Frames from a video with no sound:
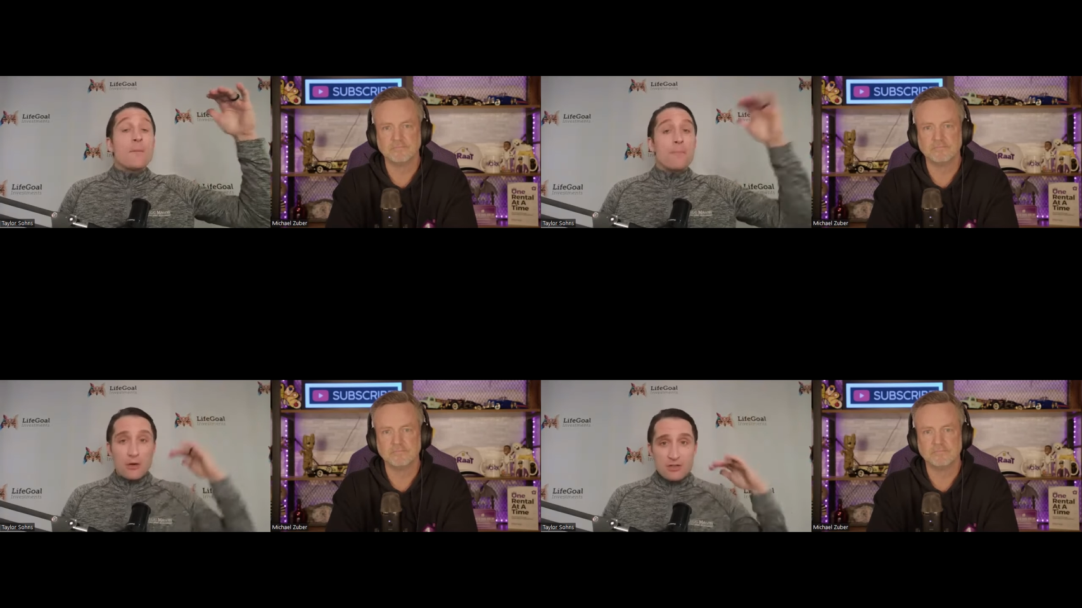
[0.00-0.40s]

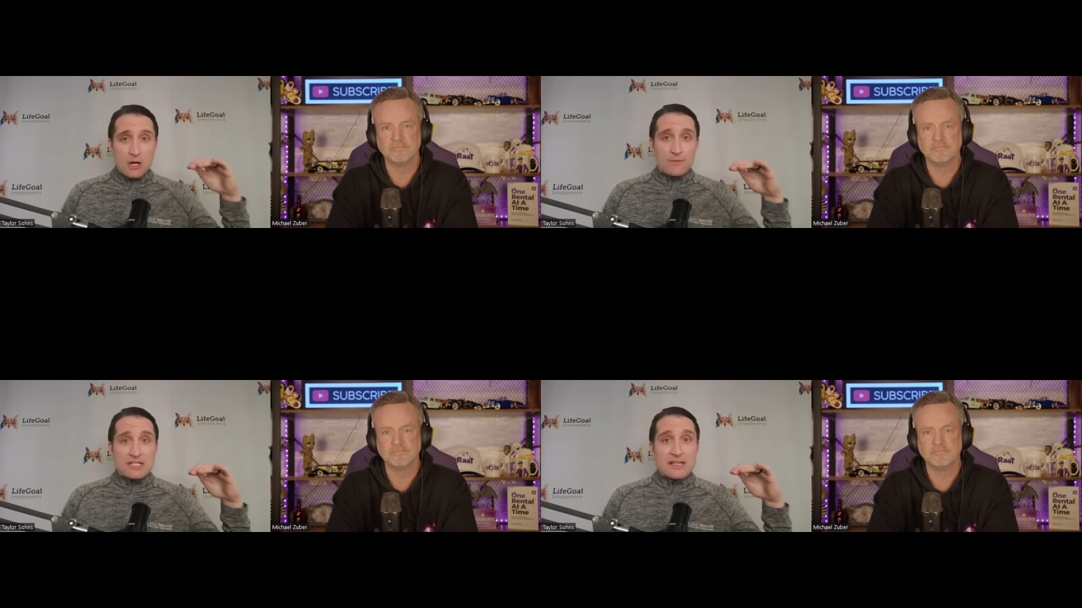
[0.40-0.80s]

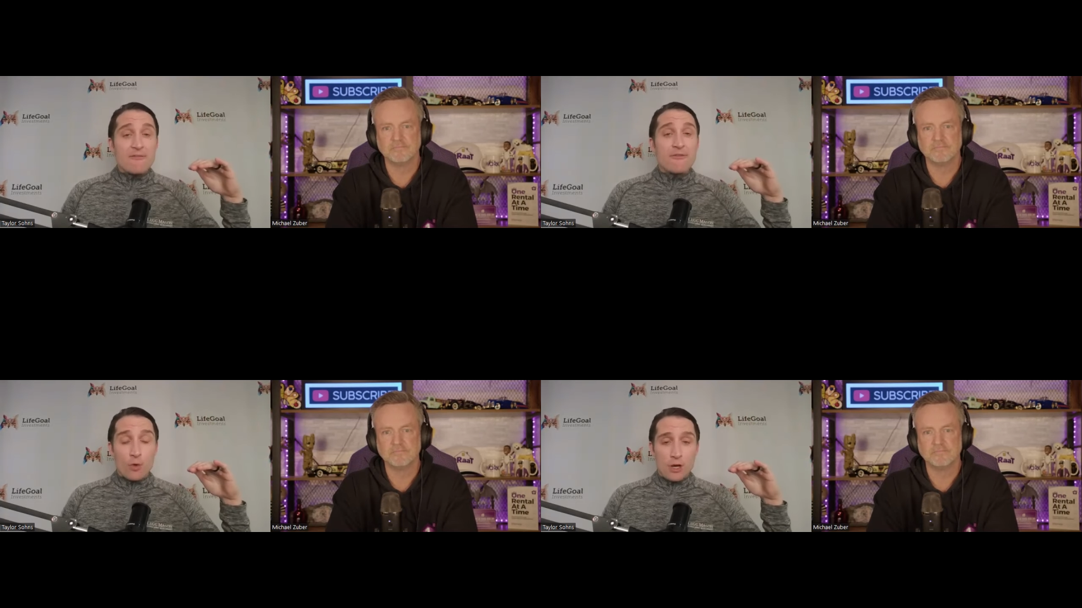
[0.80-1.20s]
Speaker 1: Post-COVID, it's
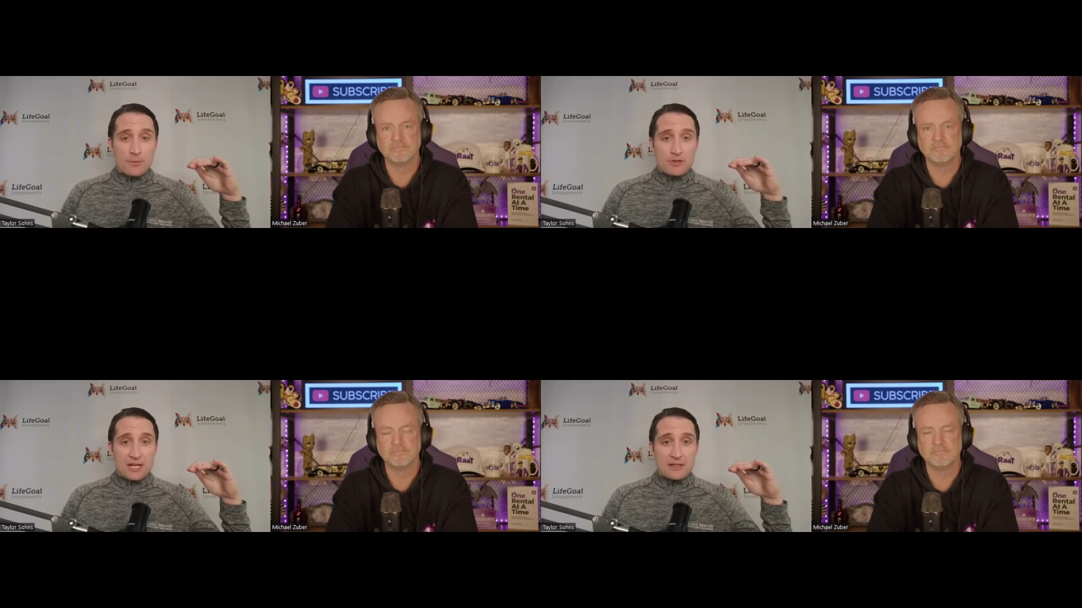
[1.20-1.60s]
at
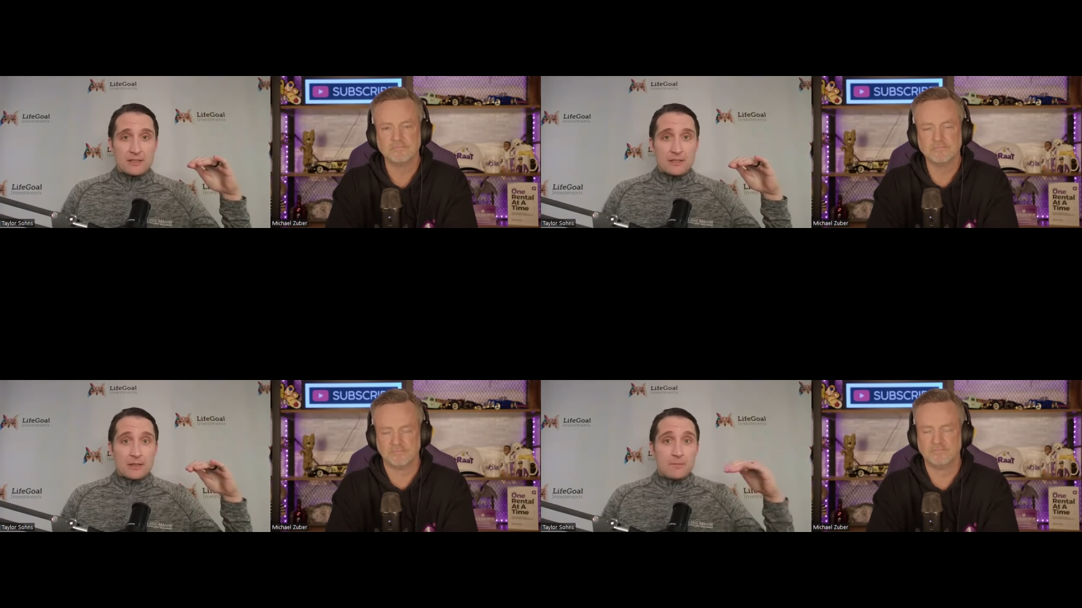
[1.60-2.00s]
40%
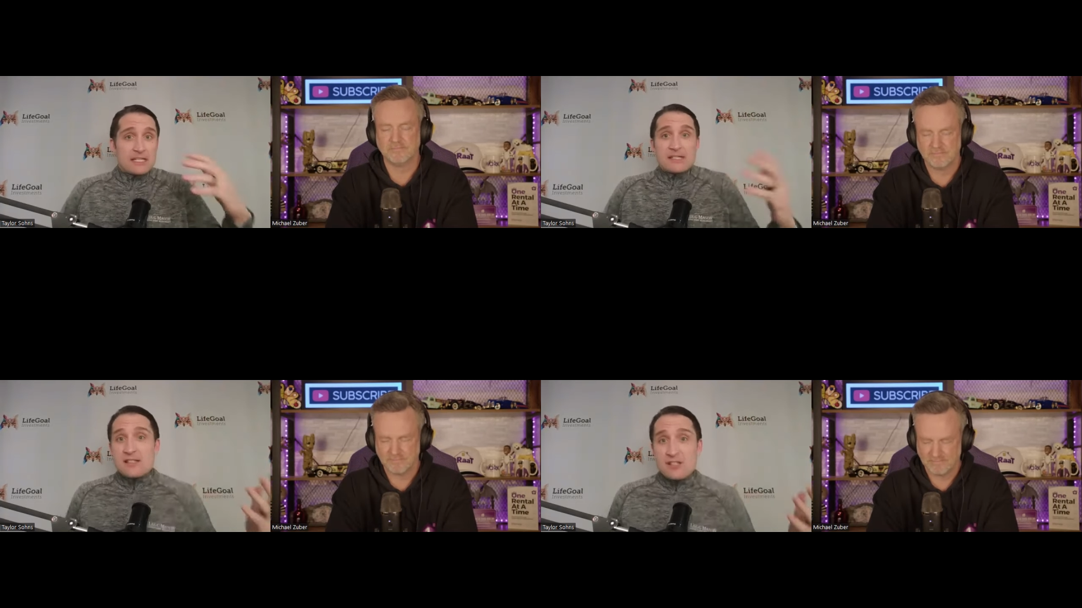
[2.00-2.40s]

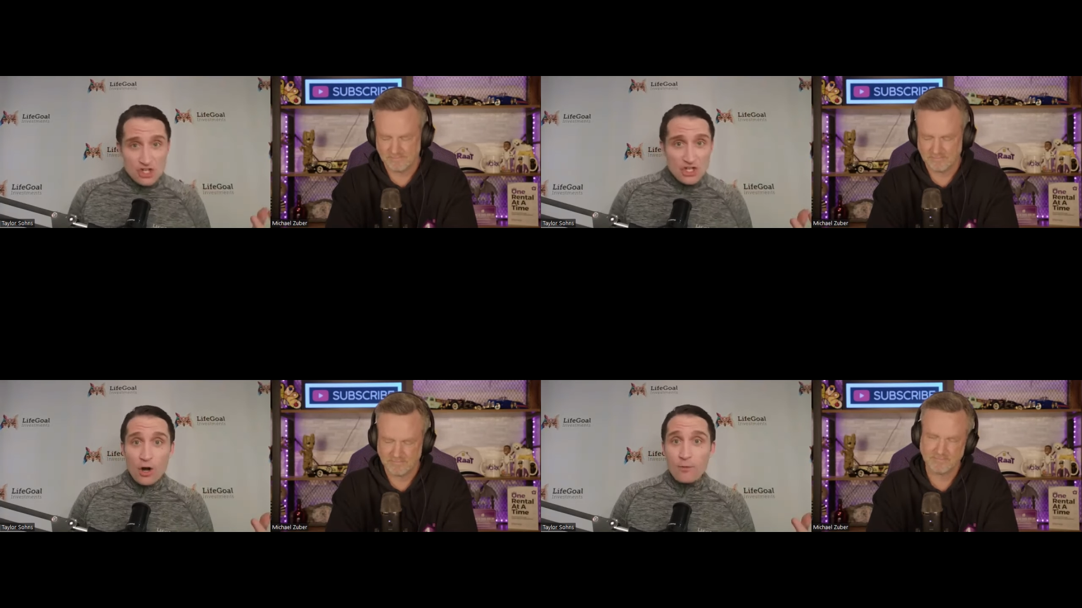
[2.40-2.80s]
businesses
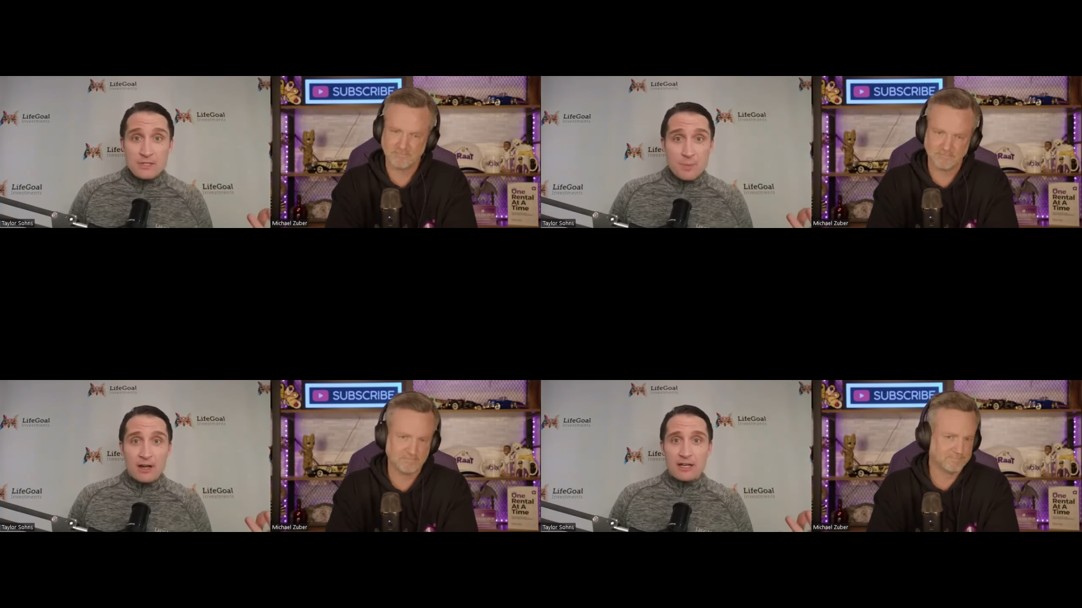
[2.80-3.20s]
just aren't
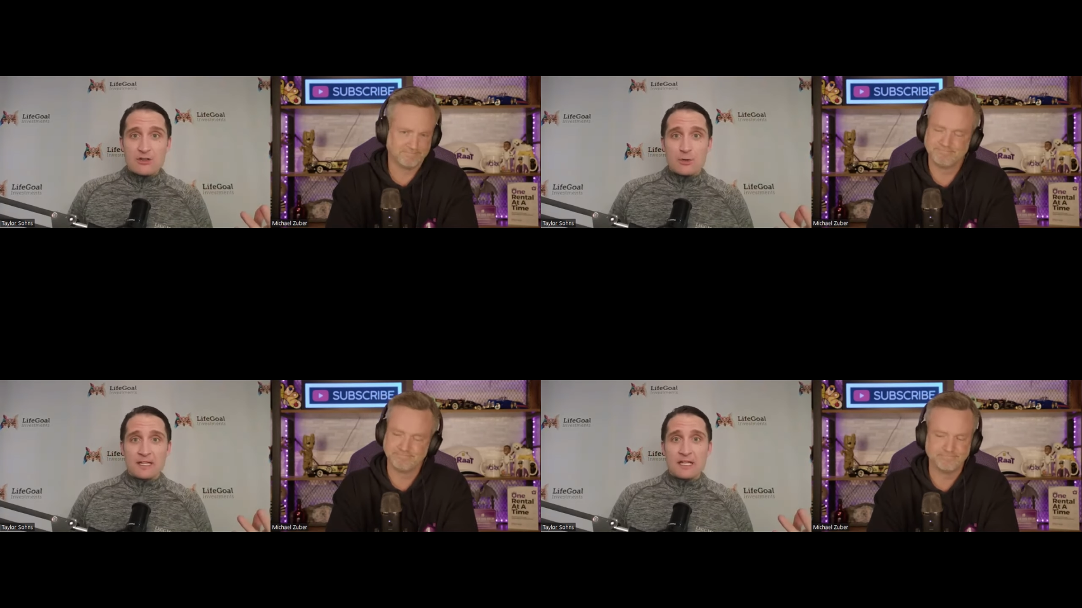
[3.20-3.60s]
responding
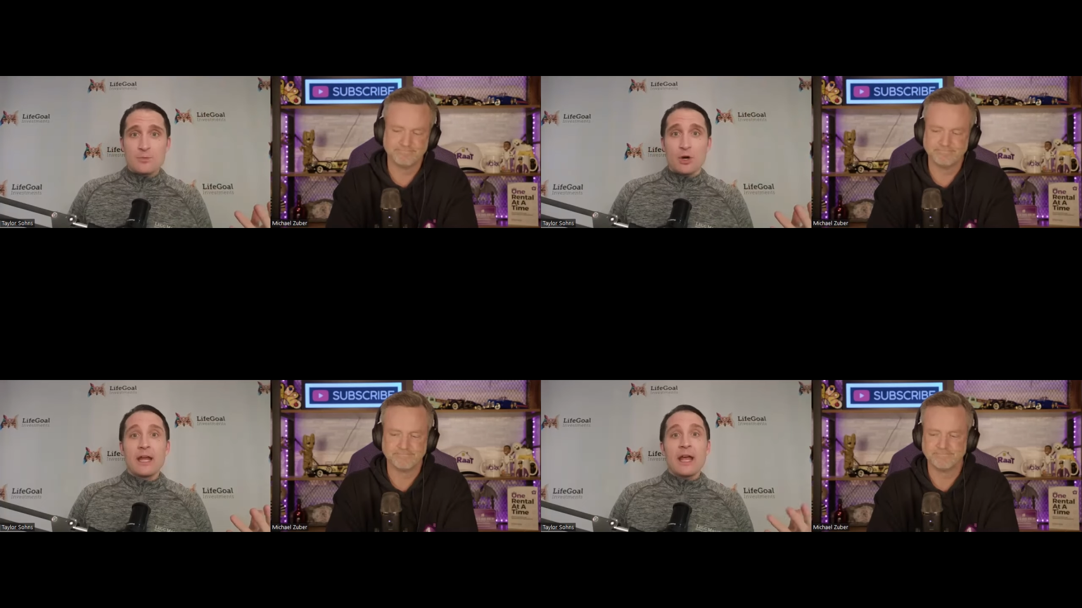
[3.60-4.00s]
to them at this
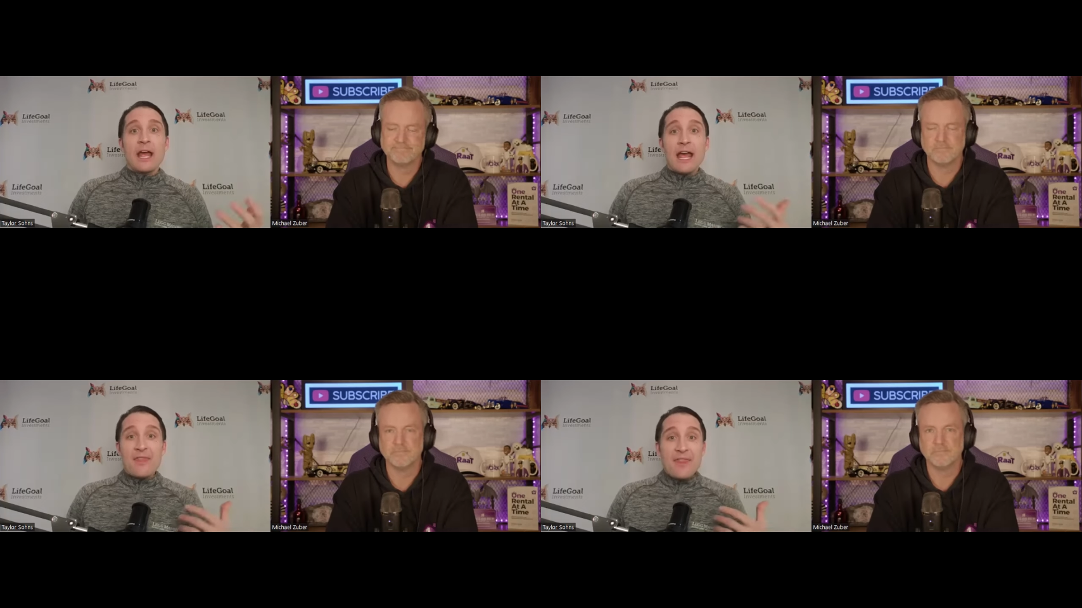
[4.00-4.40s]

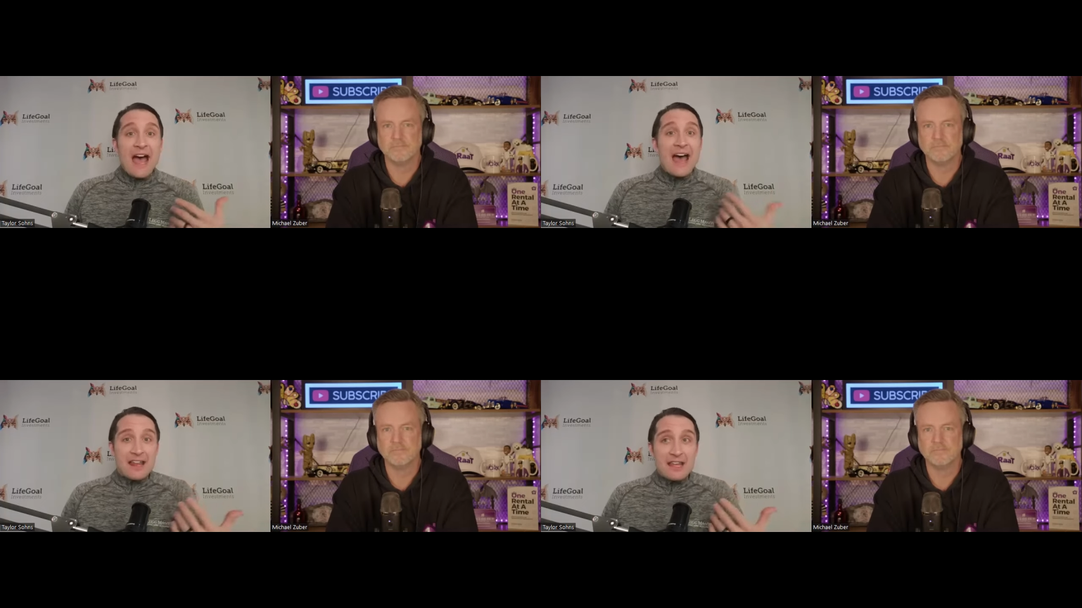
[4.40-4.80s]
And
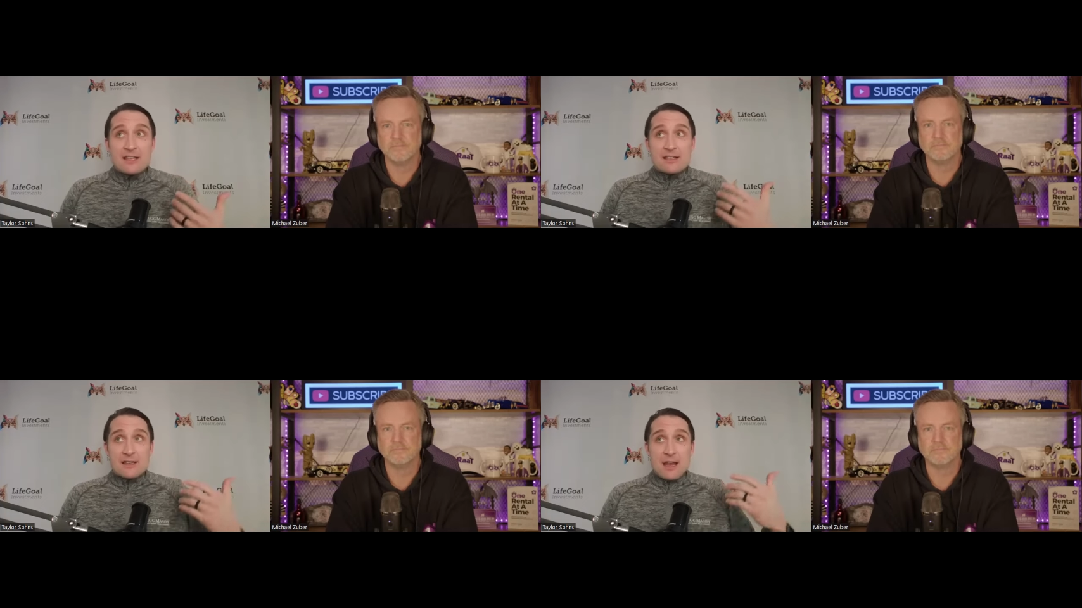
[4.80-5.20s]
that is